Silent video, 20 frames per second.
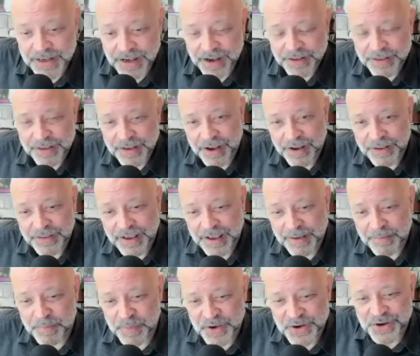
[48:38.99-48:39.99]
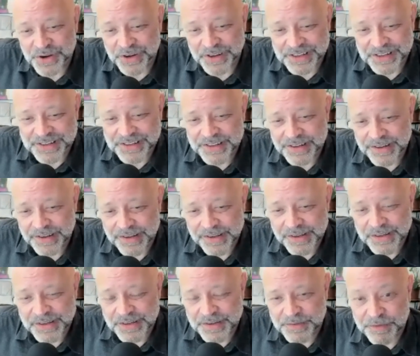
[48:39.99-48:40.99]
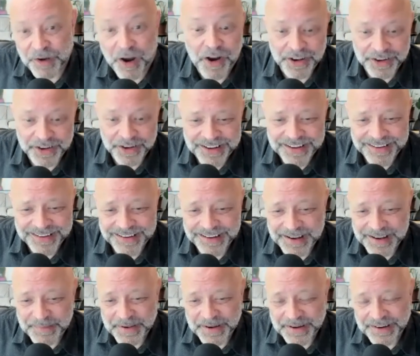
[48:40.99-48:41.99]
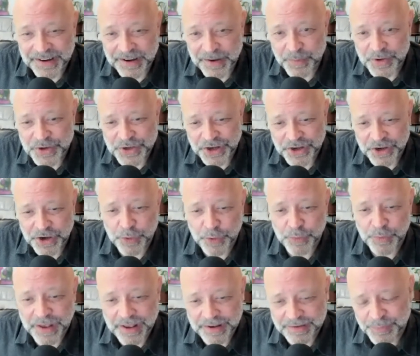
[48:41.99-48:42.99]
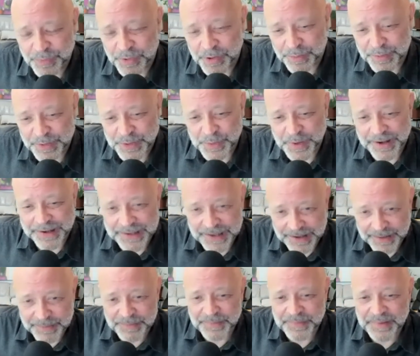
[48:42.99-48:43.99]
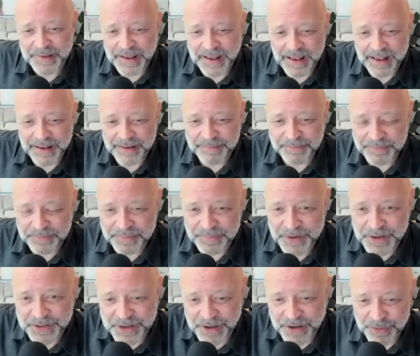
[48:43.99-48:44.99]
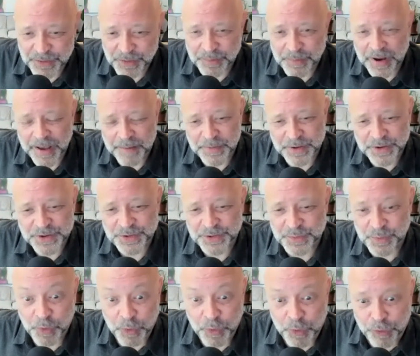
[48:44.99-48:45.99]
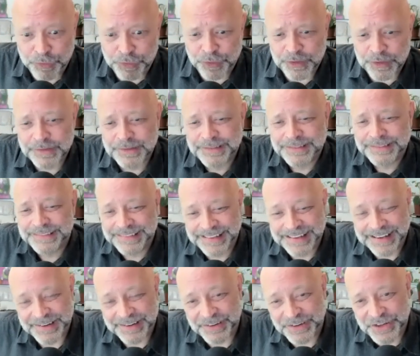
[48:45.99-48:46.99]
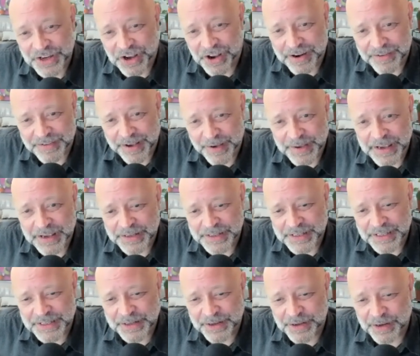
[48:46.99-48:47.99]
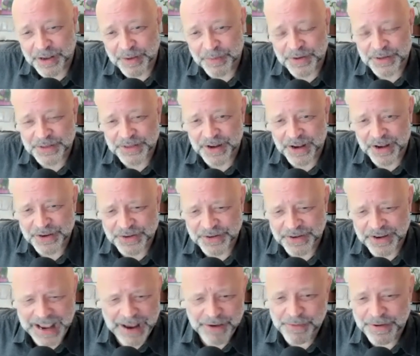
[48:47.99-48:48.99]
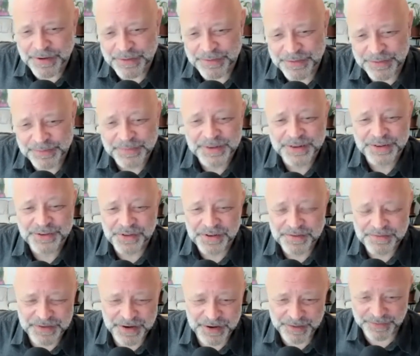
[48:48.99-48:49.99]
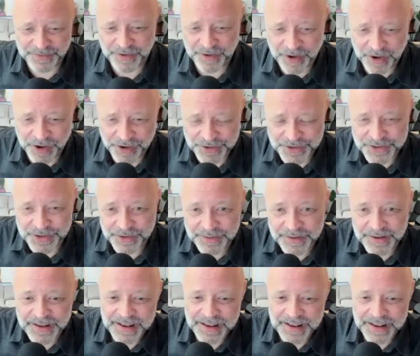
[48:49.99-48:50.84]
I think I think ambition is is fine. I mean, I wish I'd known that when I was twenty mm. um, because I thought my ambitions were awful and a sign of how egotistical I was, and I should get rid of them and try very very hard to.